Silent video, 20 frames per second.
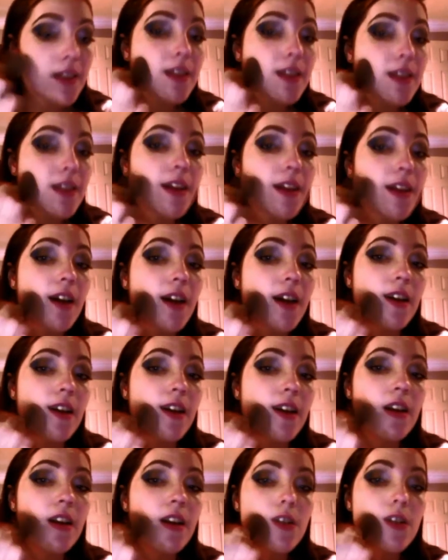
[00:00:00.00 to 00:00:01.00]
that
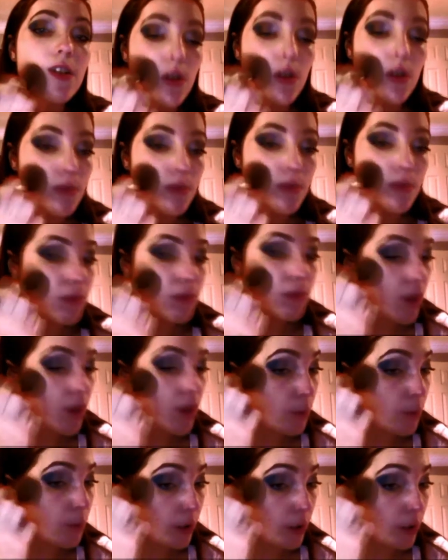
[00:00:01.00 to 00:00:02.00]
in, not
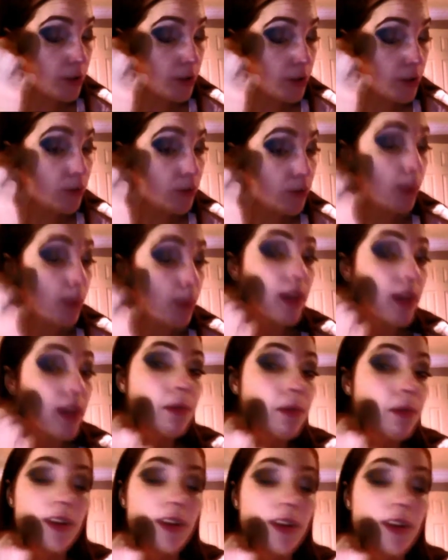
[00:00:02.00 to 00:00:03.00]
going to rub it
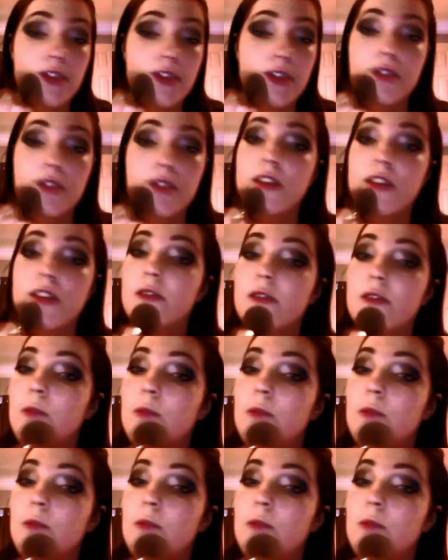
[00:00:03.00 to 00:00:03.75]
because that's just going to